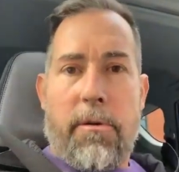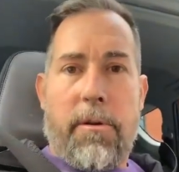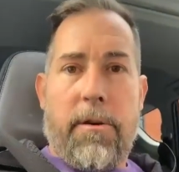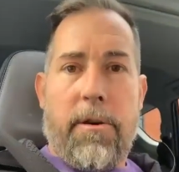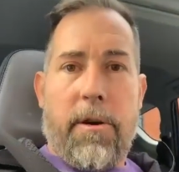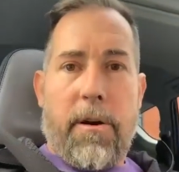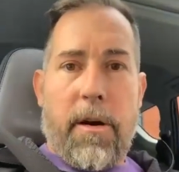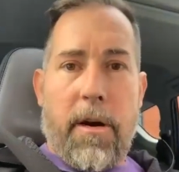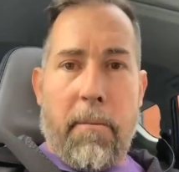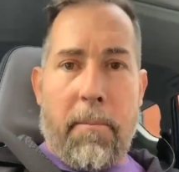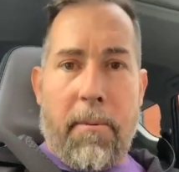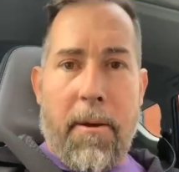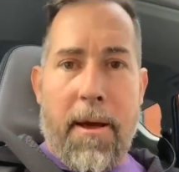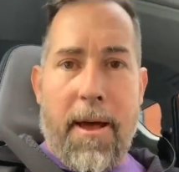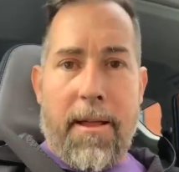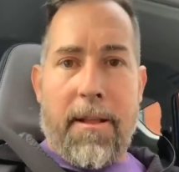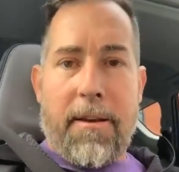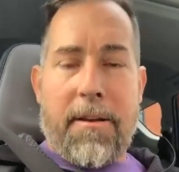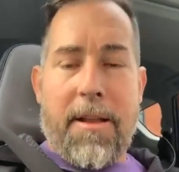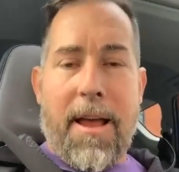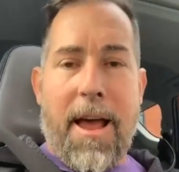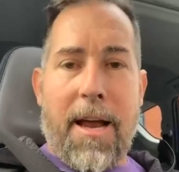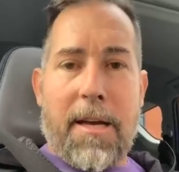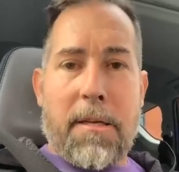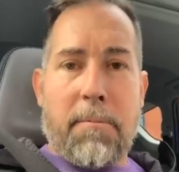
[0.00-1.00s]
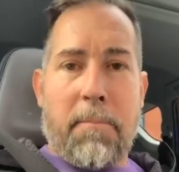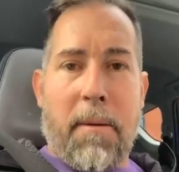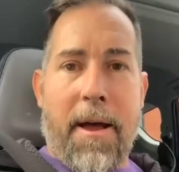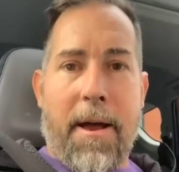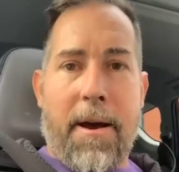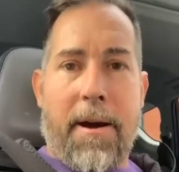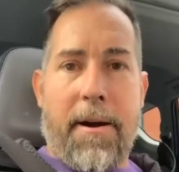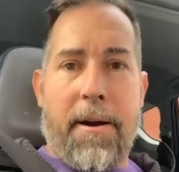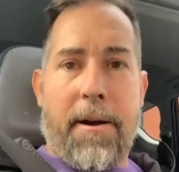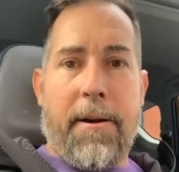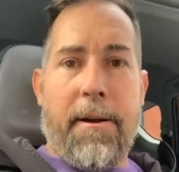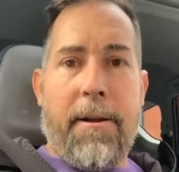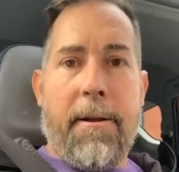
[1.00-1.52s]
You're going to pay, the
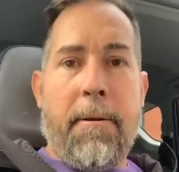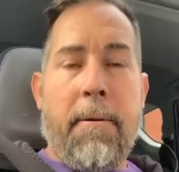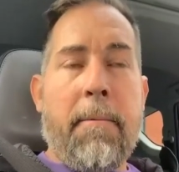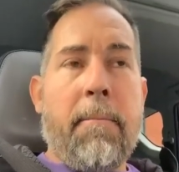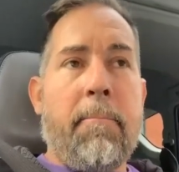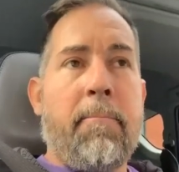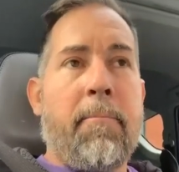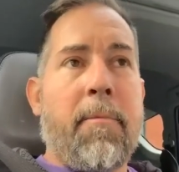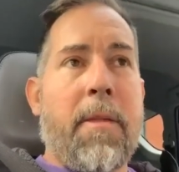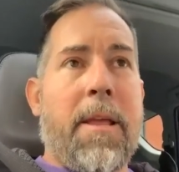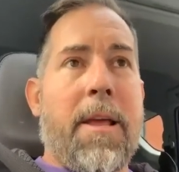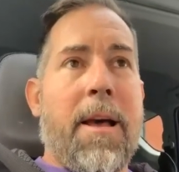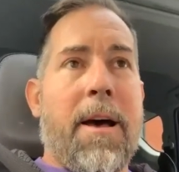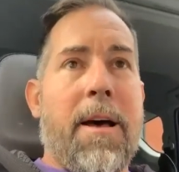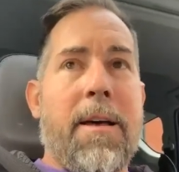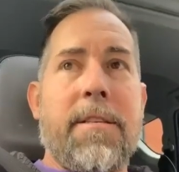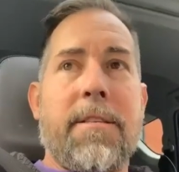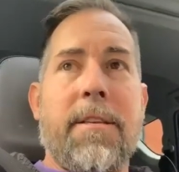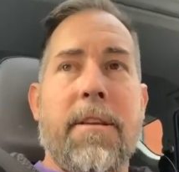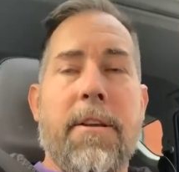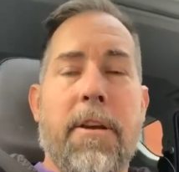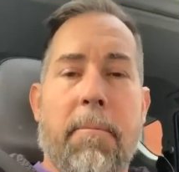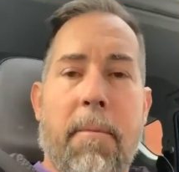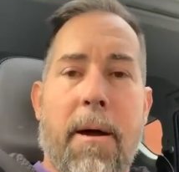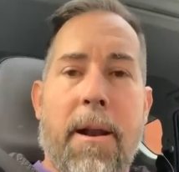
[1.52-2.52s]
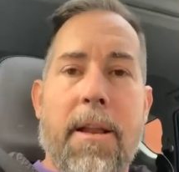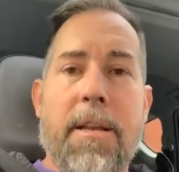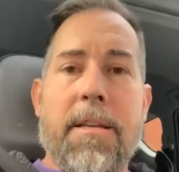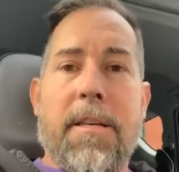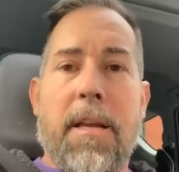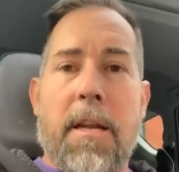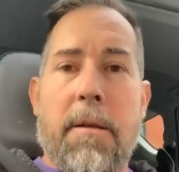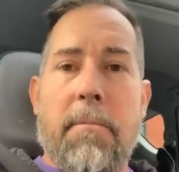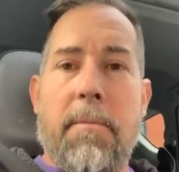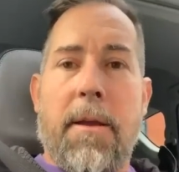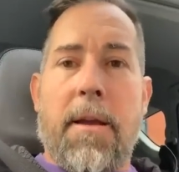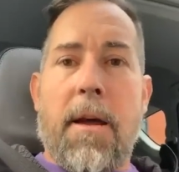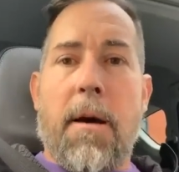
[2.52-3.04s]
taxpayer, because your money's
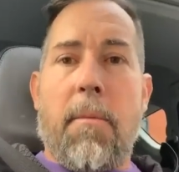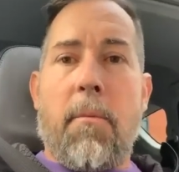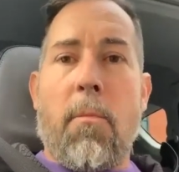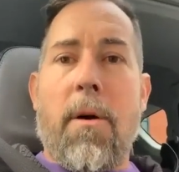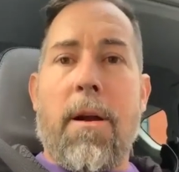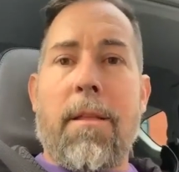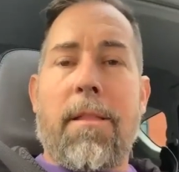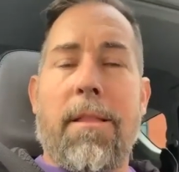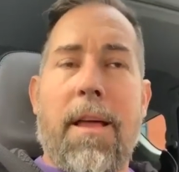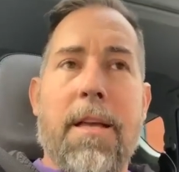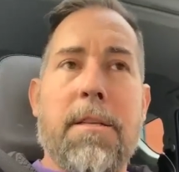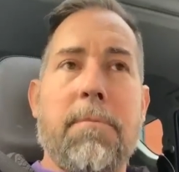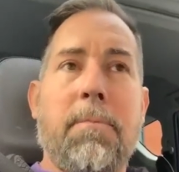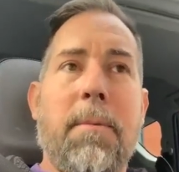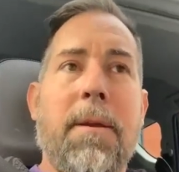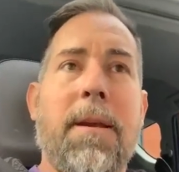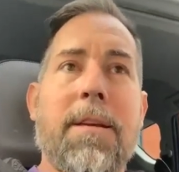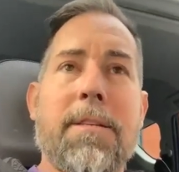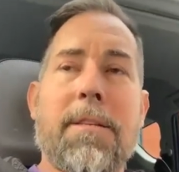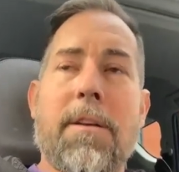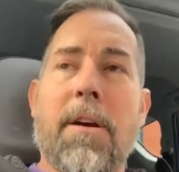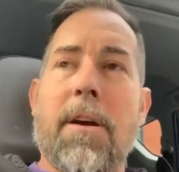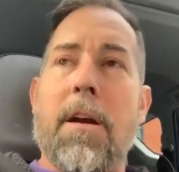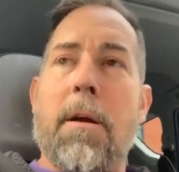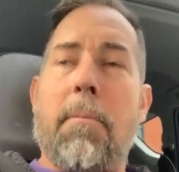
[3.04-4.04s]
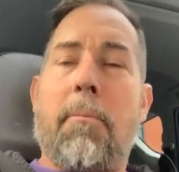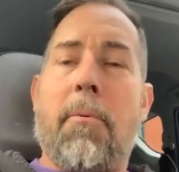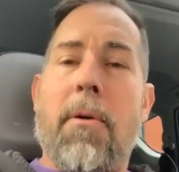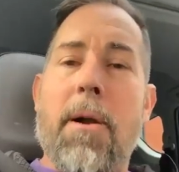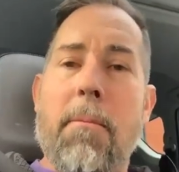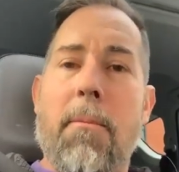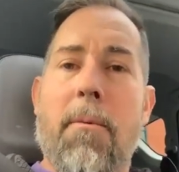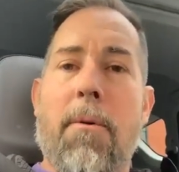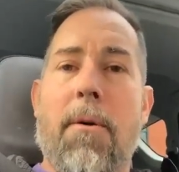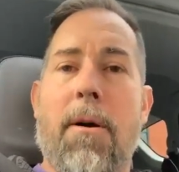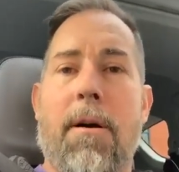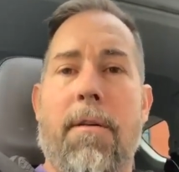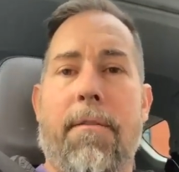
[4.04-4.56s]
going to become worth less because they're going to
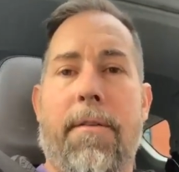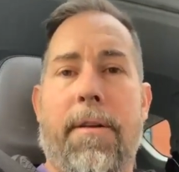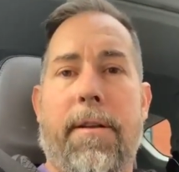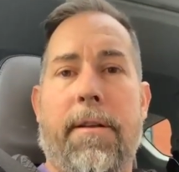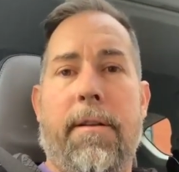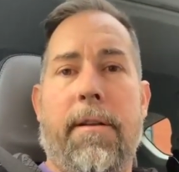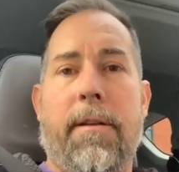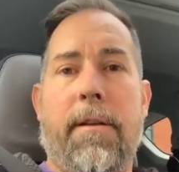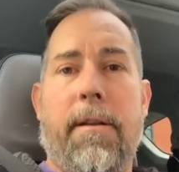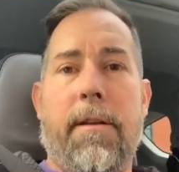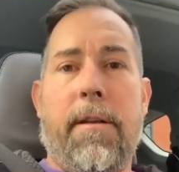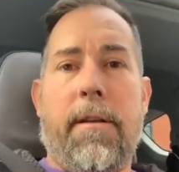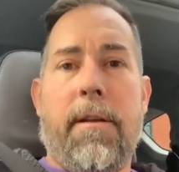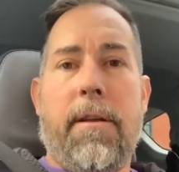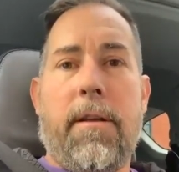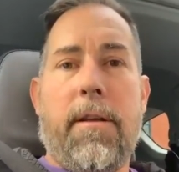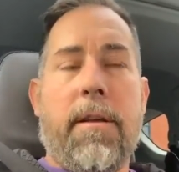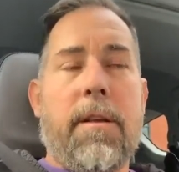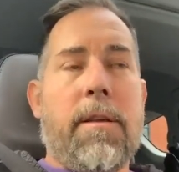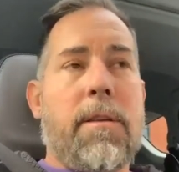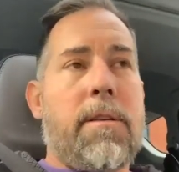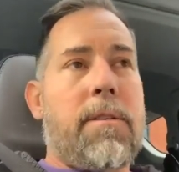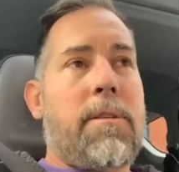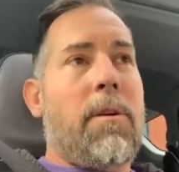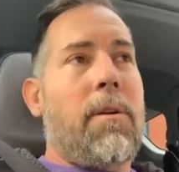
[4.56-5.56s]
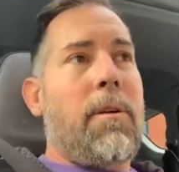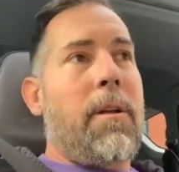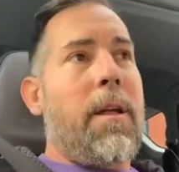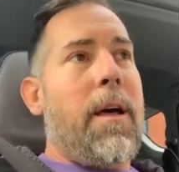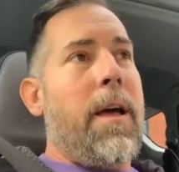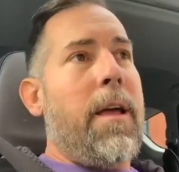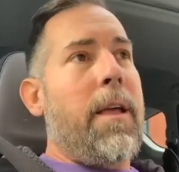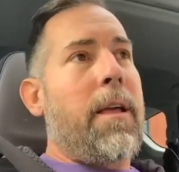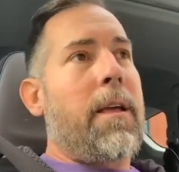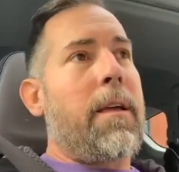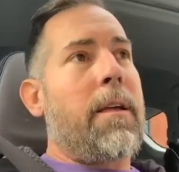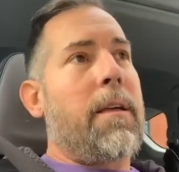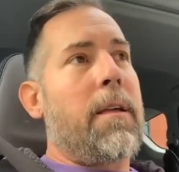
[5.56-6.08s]
print more of it. So
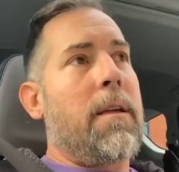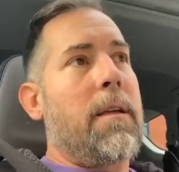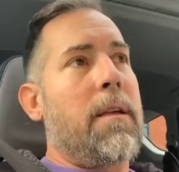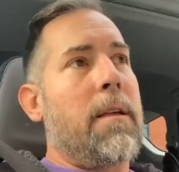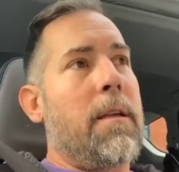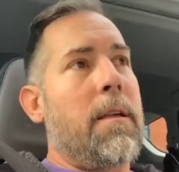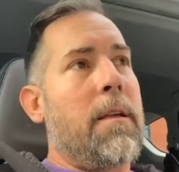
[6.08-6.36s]
like,